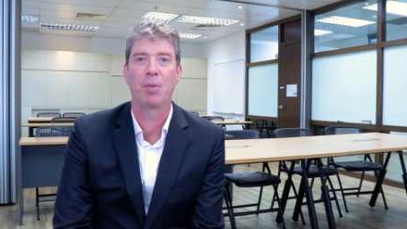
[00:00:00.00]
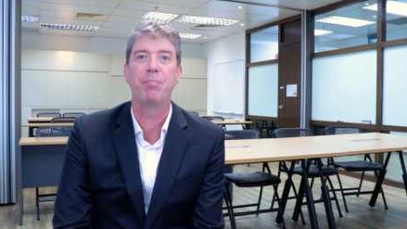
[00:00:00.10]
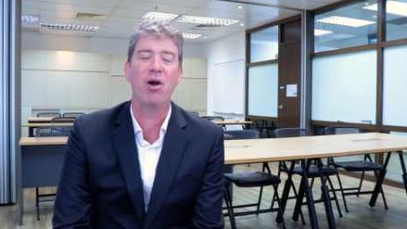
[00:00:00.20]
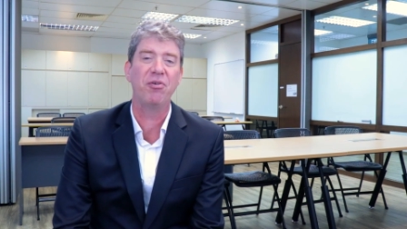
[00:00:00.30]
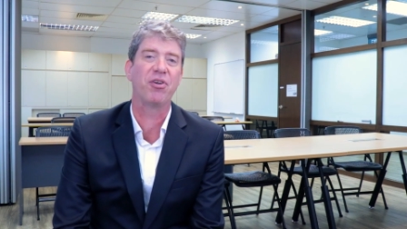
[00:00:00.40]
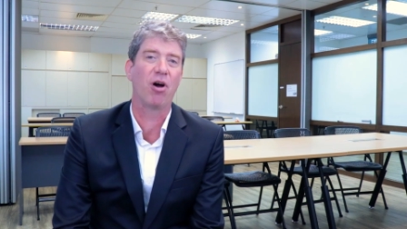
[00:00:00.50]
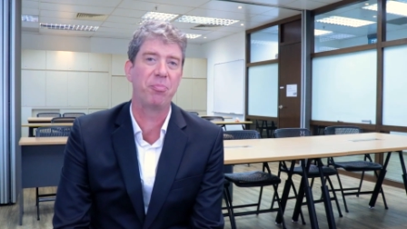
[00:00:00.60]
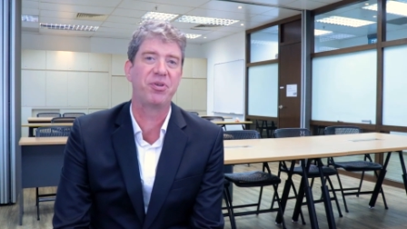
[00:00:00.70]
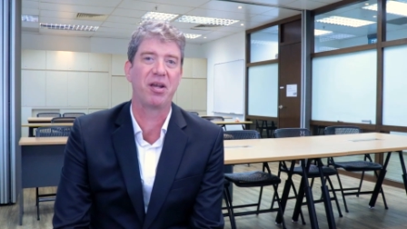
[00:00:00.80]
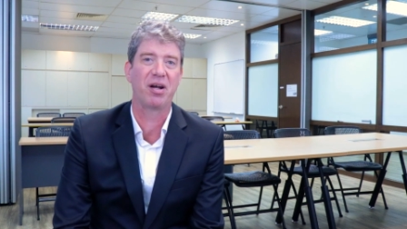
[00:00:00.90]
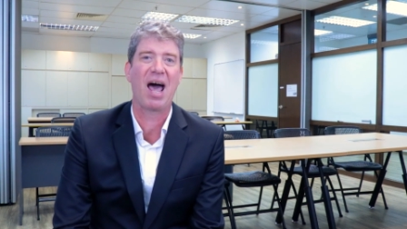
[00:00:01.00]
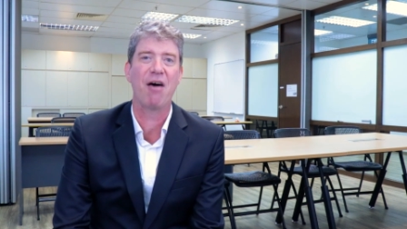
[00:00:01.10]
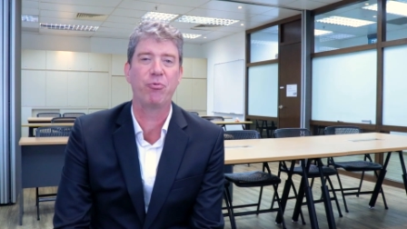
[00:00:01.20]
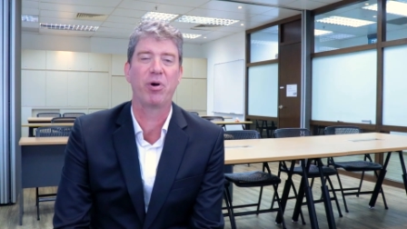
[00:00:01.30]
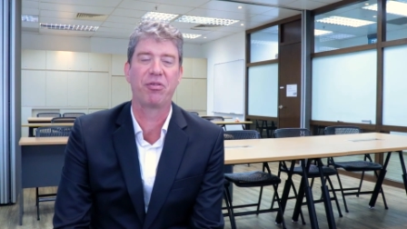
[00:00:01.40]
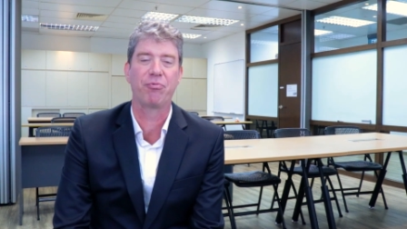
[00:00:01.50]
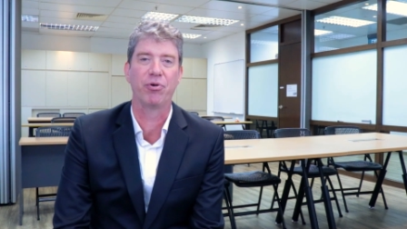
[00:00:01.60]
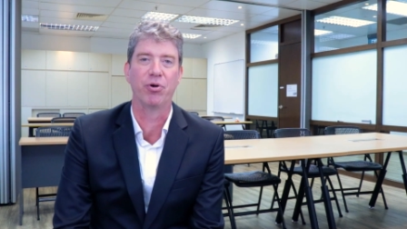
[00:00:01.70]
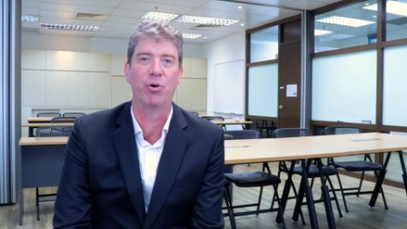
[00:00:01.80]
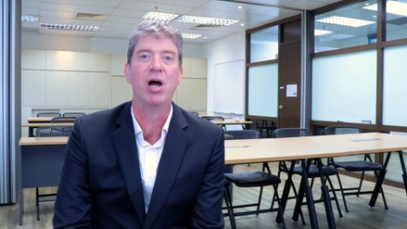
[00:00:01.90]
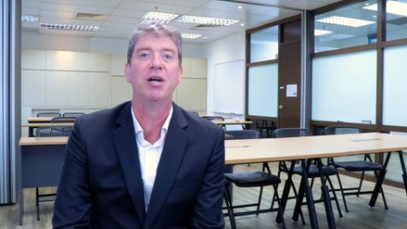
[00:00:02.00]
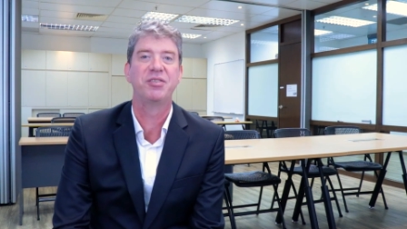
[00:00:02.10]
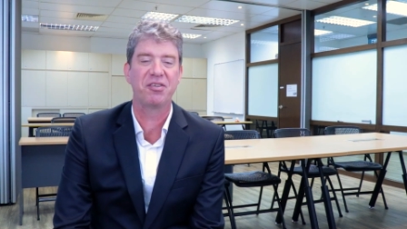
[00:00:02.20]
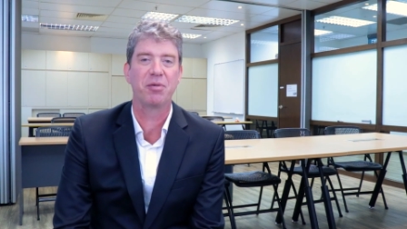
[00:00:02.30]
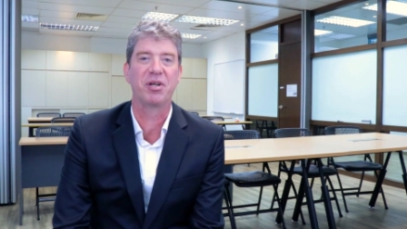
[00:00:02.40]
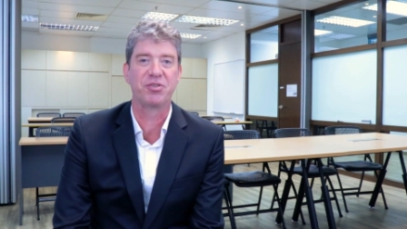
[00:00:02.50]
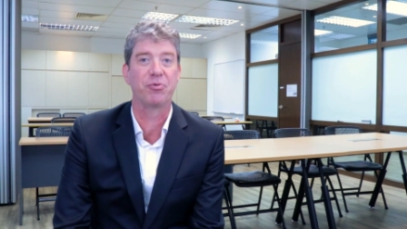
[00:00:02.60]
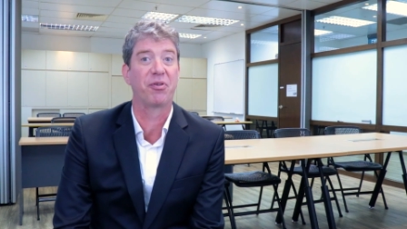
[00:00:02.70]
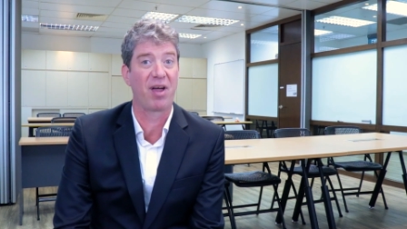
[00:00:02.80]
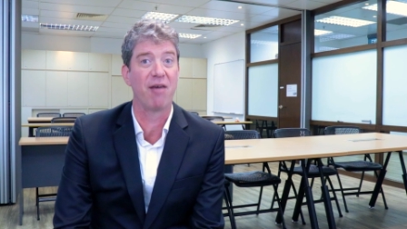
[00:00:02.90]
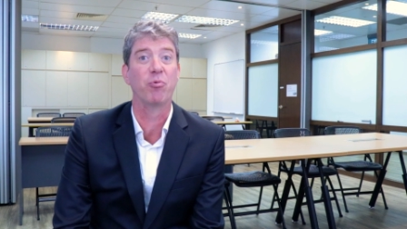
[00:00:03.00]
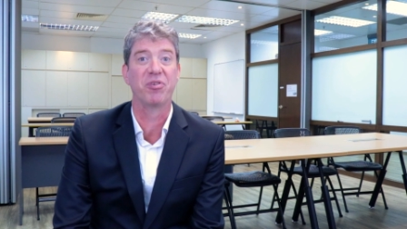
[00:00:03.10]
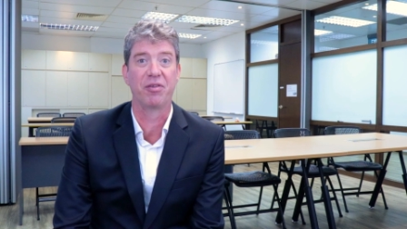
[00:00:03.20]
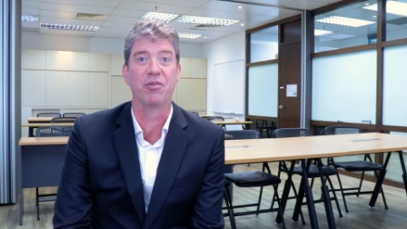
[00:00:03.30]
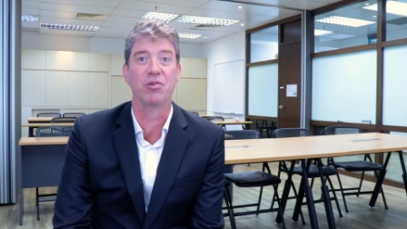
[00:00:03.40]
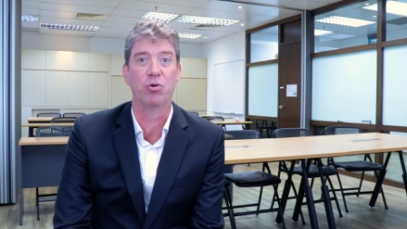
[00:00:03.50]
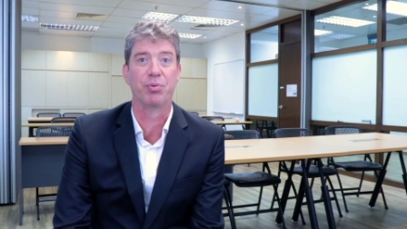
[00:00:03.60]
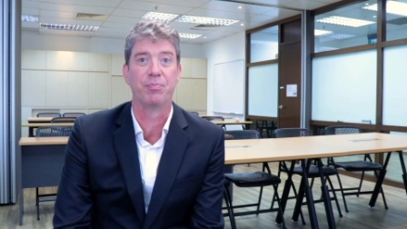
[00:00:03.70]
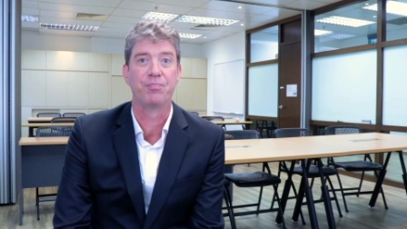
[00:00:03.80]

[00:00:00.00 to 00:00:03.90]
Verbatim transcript: Parents are updated halfway through just to make sure that everyone's in the loop.